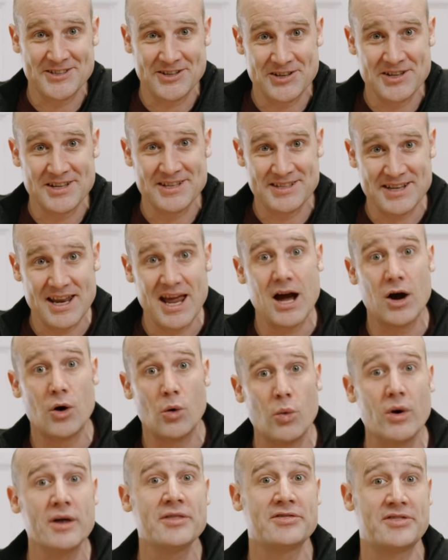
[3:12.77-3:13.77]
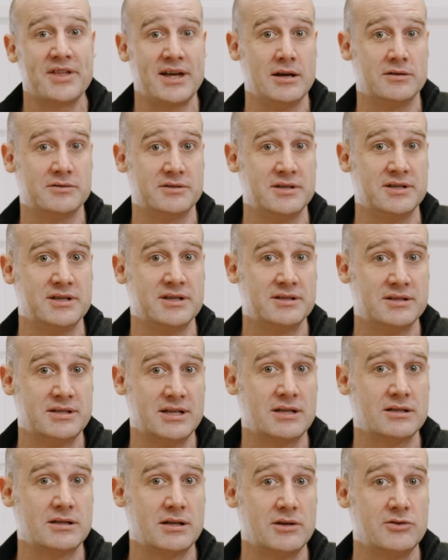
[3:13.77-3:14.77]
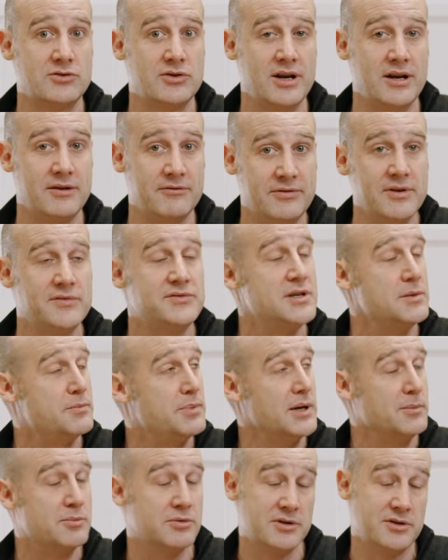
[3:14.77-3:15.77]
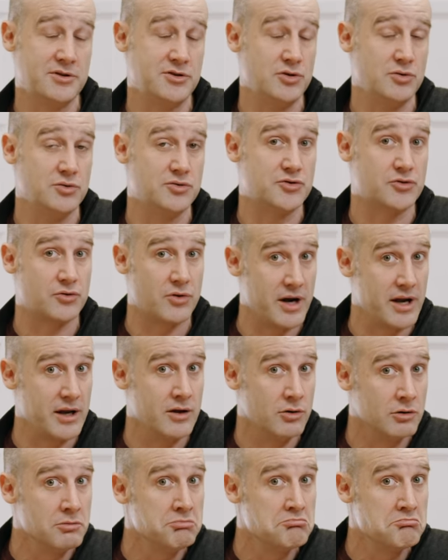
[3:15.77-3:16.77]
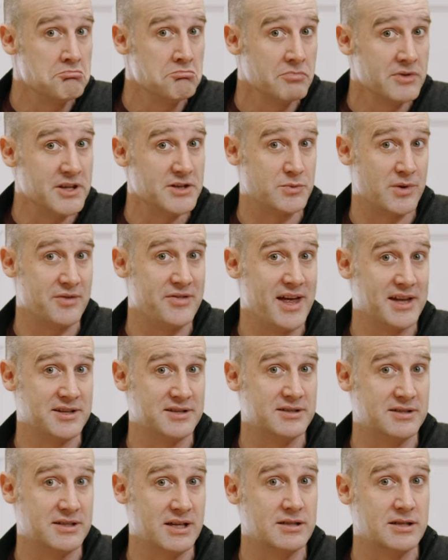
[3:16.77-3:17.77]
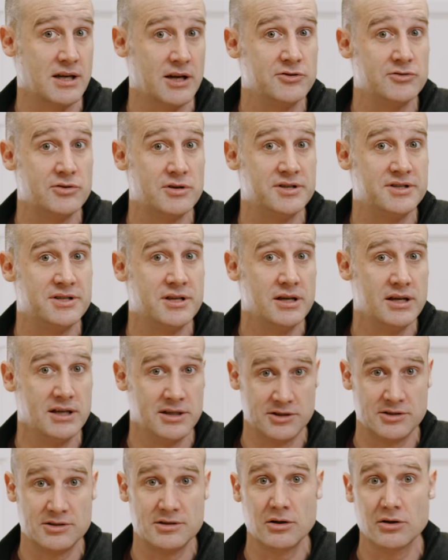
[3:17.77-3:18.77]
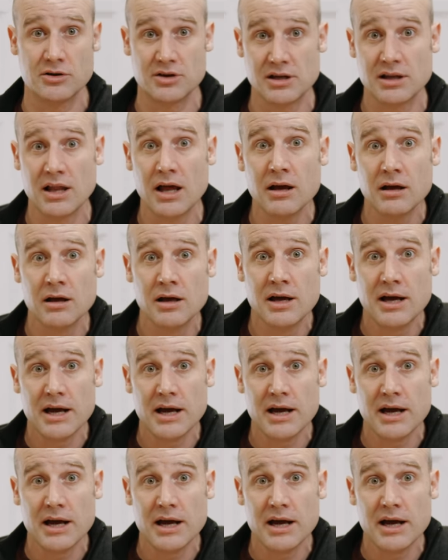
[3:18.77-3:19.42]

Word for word: So there's now 1,650 people in New Triangle, there's 1,600 in Circular,